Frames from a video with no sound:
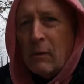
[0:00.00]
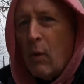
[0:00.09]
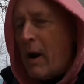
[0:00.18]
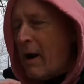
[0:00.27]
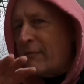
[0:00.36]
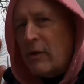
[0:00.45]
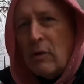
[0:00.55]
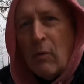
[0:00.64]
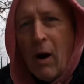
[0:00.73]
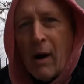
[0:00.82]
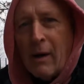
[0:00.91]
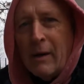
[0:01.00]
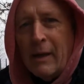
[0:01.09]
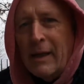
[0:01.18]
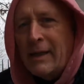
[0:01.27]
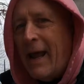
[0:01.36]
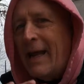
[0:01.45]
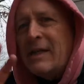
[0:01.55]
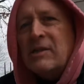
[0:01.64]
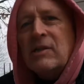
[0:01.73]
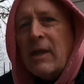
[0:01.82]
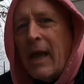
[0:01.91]
wherever you are, in any
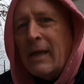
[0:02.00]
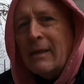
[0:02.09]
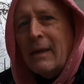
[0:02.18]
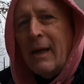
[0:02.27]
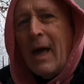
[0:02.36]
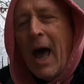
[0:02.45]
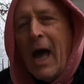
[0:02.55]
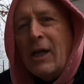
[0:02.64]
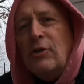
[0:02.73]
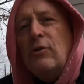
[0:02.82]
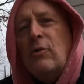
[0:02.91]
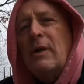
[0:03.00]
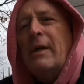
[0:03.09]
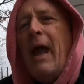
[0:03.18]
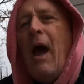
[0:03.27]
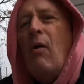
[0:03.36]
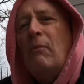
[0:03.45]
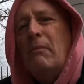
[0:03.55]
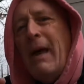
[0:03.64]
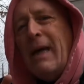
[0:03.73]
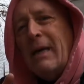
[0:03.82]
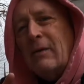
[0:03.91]
state, and you can help
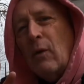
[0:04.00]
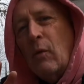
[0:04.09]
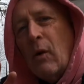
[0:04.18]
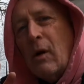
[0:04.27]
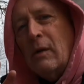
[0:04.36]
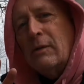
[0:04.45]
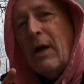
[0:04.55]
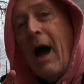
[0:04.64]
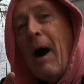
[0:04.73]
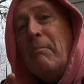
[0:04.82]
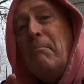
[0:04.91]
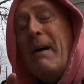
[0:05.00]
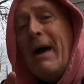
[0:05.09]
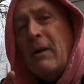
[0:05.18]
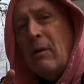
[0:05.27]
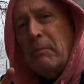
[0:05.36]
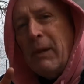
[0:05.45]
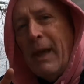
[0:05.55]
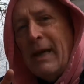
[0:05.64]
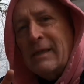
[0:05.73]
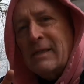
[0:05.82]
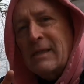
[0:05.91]
make the world a better
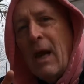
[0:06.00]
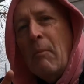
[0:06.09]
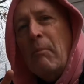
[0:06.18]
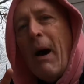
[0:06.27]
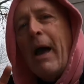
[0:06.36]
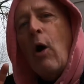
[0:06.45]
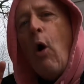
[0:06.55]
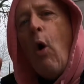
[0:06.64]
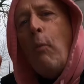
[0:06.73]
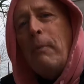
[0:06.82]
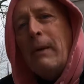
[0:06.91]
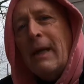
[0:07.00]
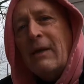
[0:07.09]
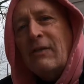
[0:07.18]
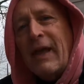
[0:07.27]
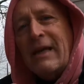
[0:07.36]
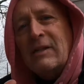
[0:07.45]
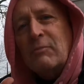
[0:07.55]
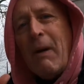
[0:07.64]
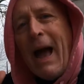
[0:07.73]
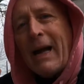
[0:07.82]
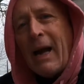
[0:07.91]
place by opening things
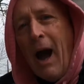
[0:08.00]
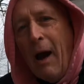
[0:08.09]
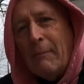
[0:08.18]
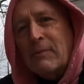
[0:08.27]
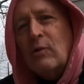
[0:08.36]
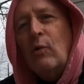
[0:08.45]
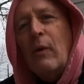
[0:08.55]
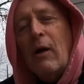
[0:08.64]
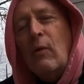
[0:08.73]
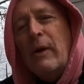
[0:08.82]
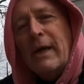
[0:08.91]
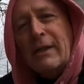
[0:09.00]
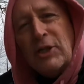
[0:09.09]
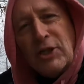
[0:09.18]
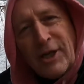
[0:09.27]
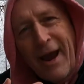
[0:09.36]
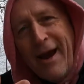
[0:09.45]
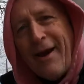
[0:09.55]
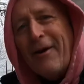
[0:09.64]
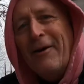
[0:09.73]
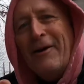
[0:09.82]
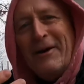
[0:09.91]
back up to where we can
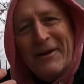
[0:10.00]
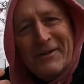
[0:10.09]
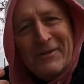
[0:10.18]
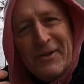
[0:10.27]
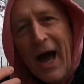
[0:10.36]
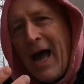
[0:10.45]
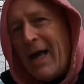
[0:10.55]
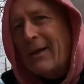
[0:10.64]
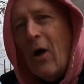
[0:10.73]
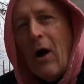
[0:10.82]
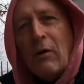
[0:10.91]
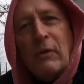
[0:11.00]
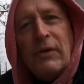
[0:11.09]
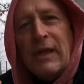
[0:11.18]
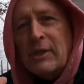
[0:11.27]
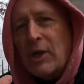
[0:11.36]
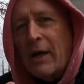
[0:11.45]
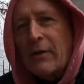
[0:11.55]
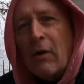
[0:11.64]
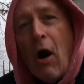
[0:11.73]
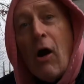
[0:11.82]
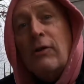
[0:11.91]
share, dialogue with each
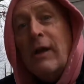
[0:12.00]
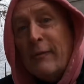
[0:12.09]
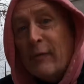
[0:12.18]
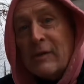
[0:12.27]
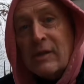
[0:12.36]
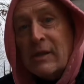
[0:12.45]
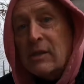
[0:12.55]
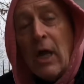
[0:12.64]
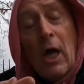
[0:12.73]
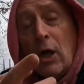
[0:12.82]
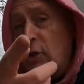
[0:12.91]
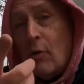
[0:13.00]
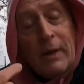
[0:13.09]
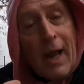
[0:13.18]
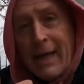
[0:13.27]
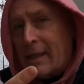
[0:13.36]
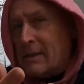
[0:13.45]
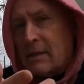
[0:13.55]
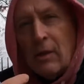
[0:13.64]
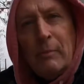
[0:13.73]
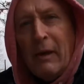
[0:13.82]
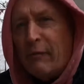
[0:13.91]
other, our differences. You and I can
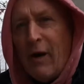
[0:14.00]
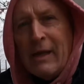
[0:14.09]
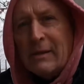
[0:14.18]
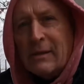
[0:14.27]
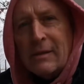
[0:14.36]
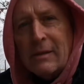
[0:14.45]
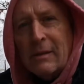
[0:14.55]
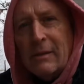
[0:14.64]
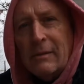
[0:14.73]
still be friends.